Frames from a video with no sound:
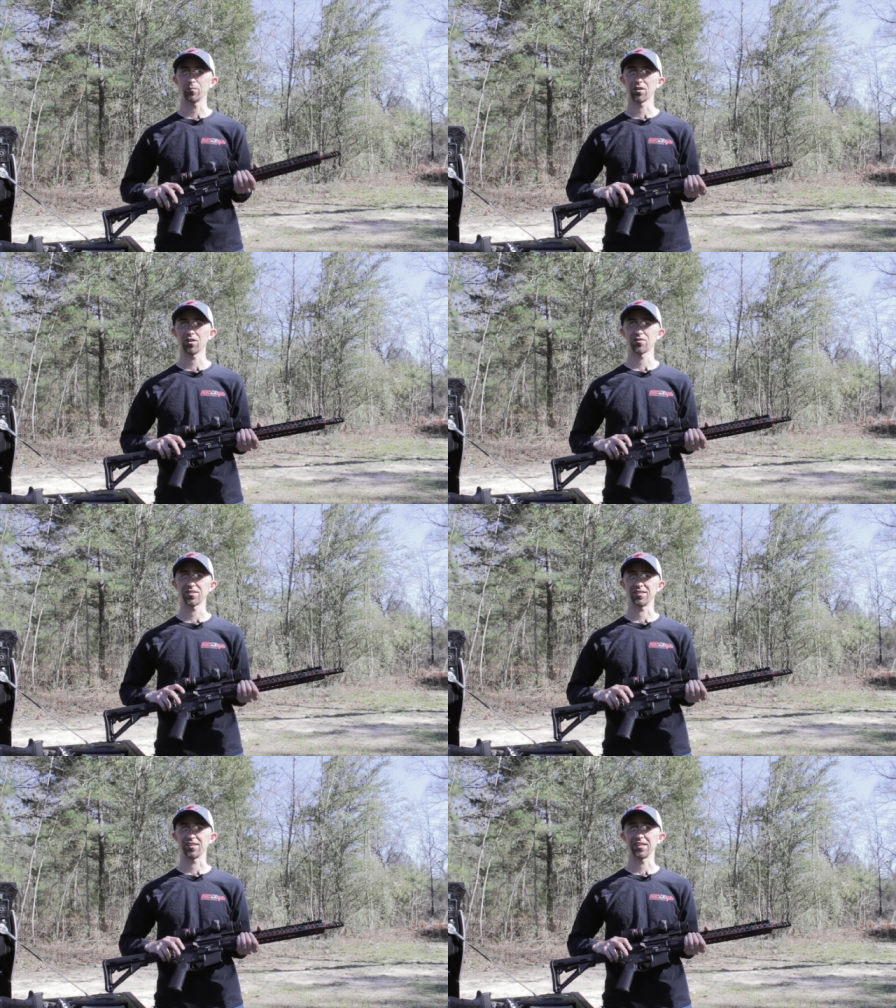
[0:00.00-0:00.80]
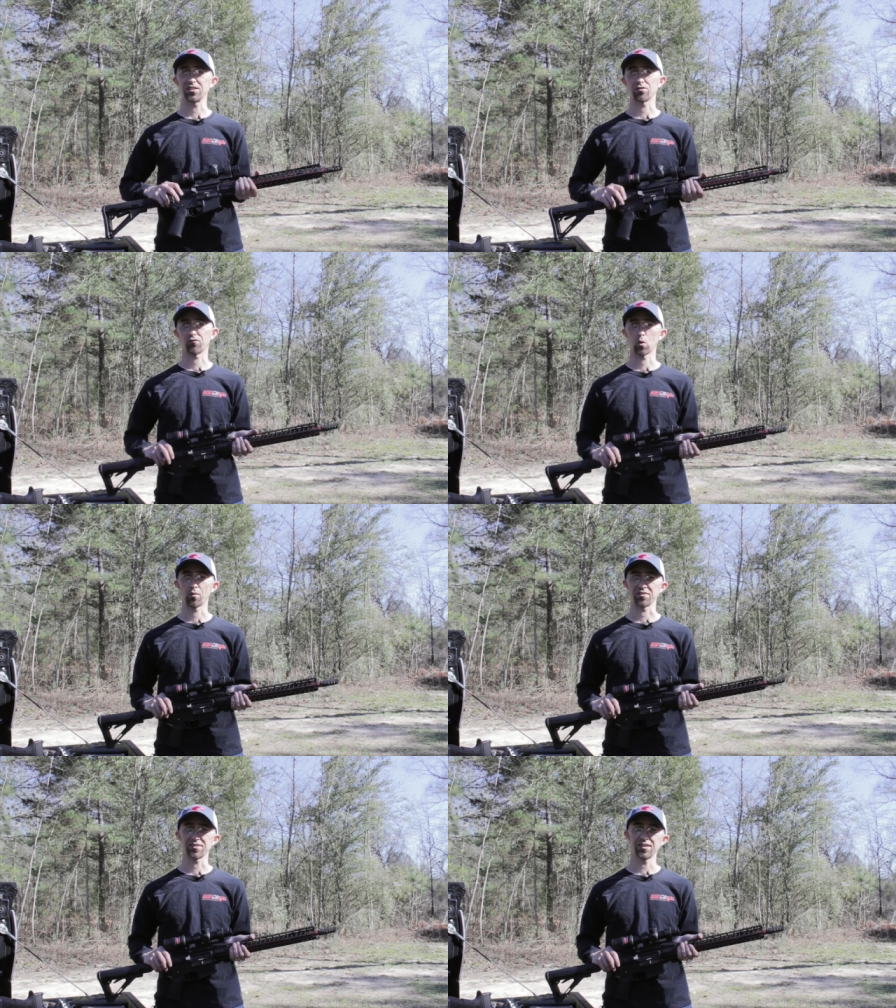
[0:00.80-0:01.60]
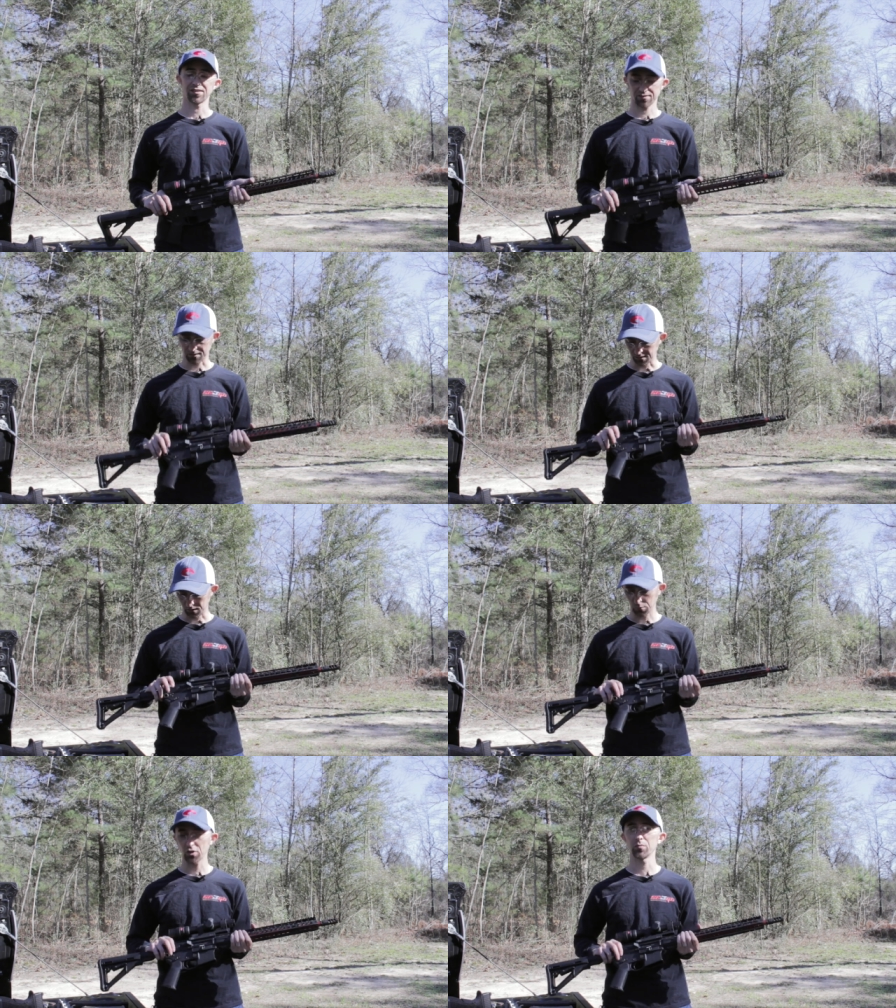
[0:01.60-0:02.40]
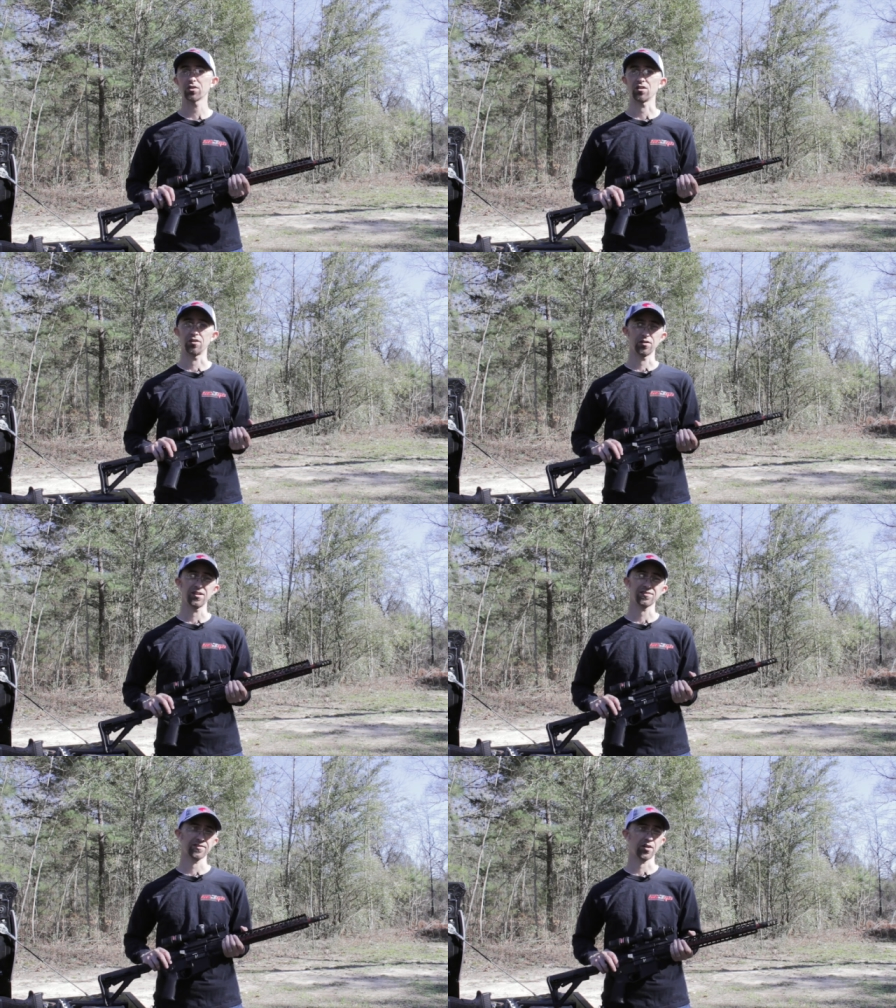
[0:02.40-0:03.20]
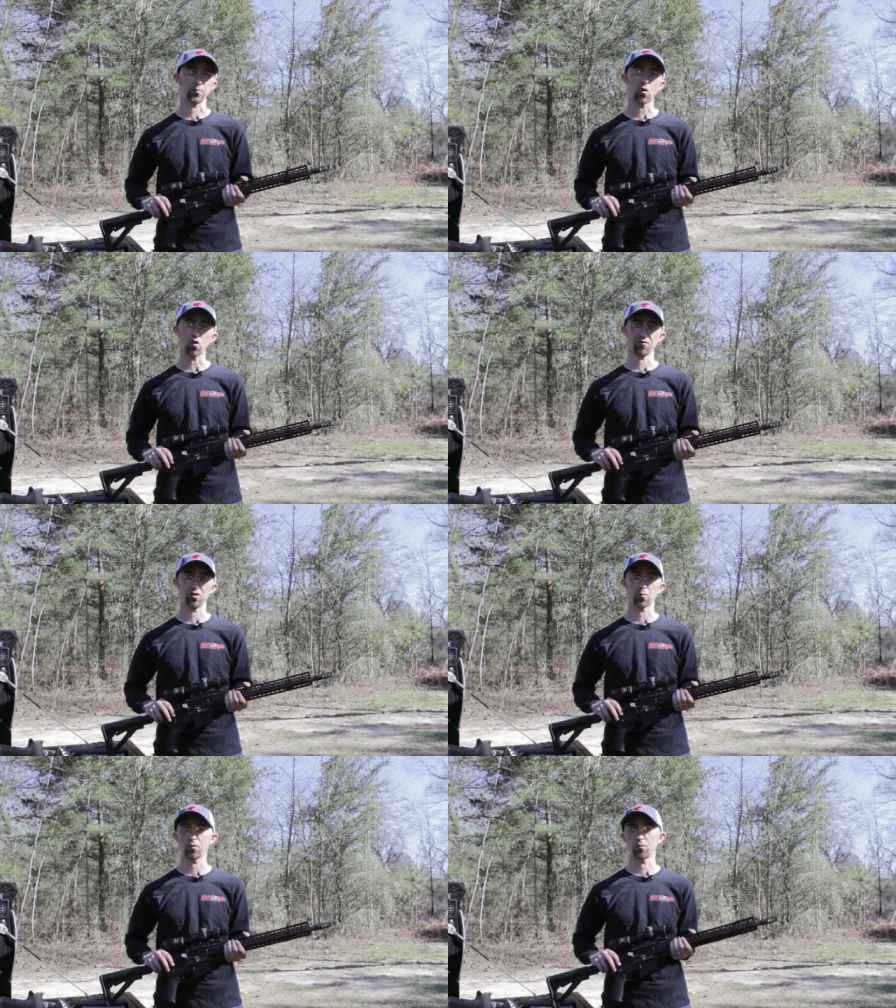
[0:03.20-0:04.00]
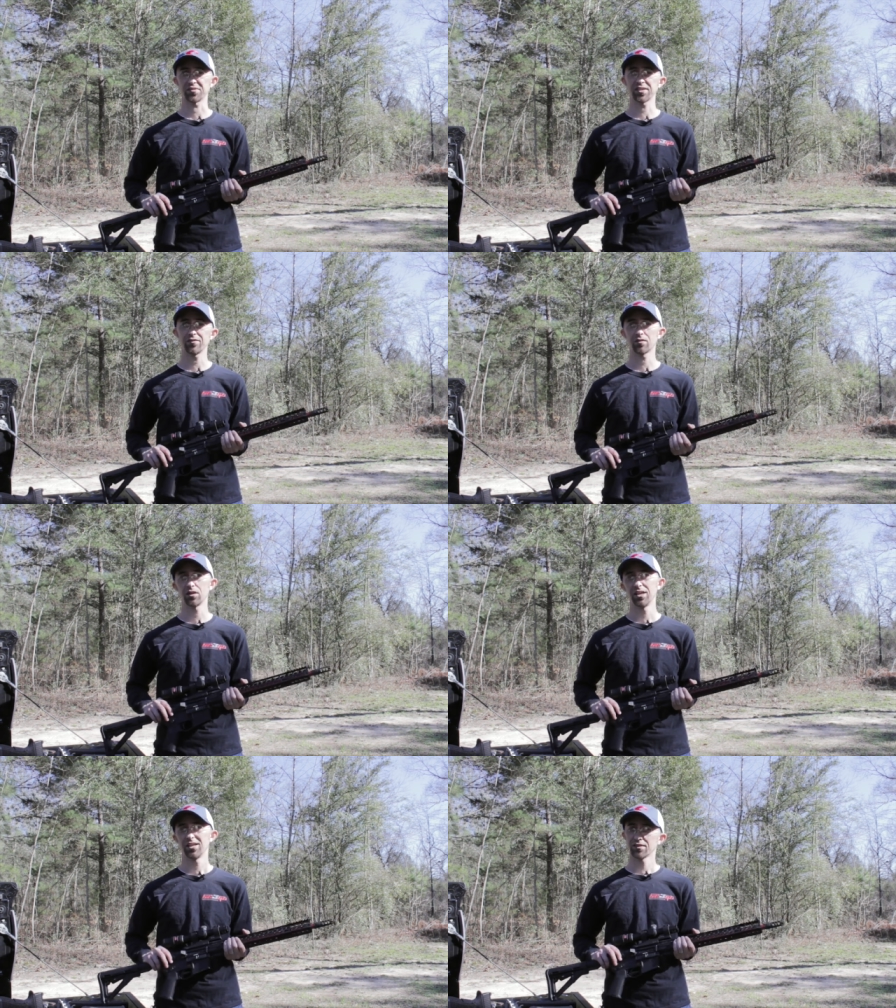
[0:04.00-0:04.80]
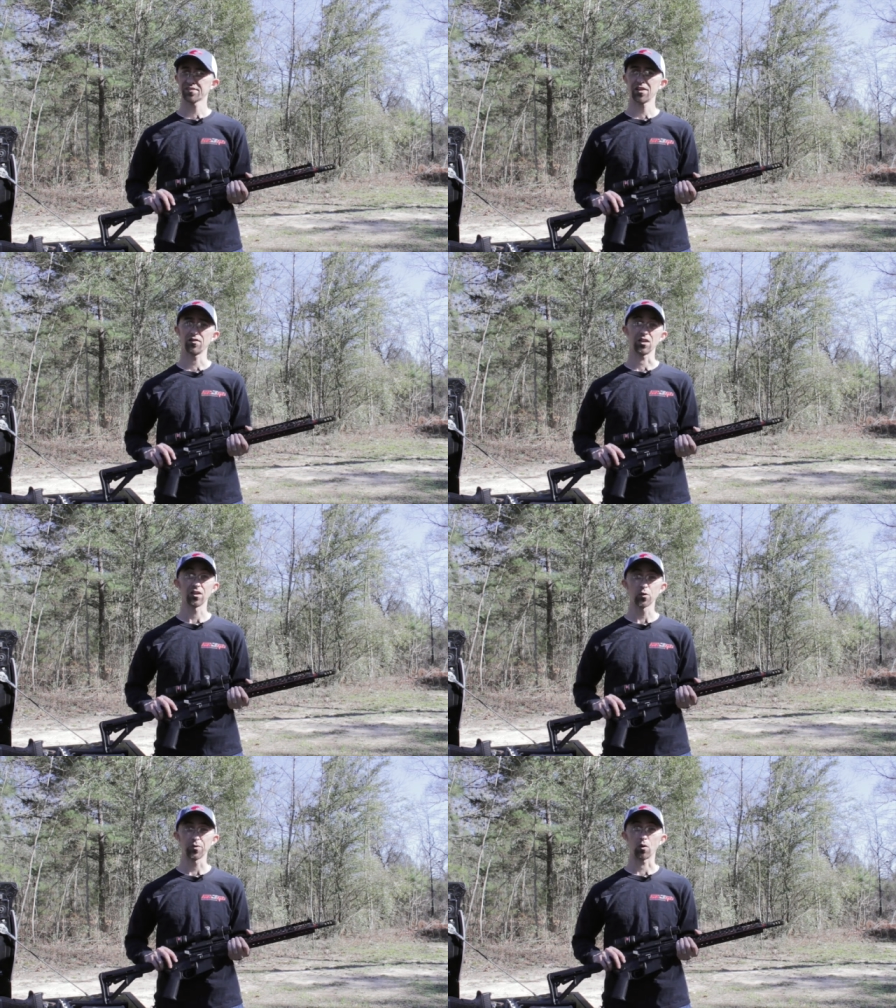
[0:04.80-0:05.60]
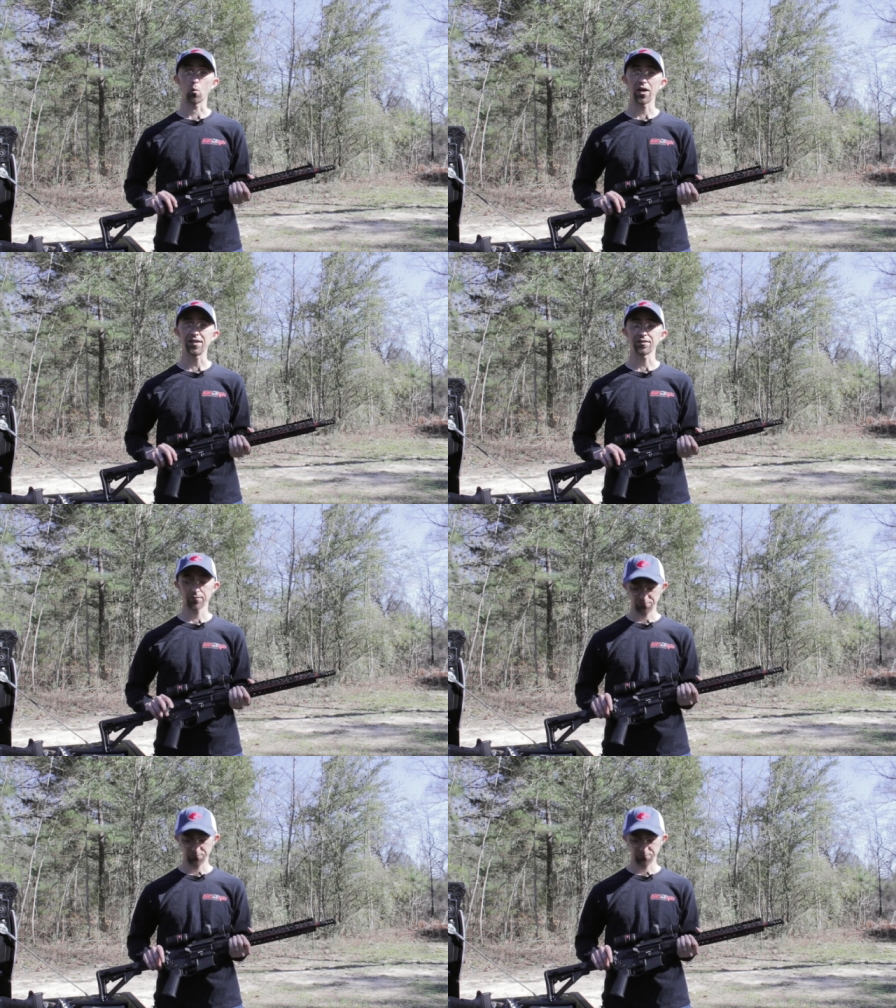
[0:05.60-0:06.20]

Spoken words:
it because it deletes the forward assist, pretty much an unnecessary part of an upper receiver, saving a little bit of weight.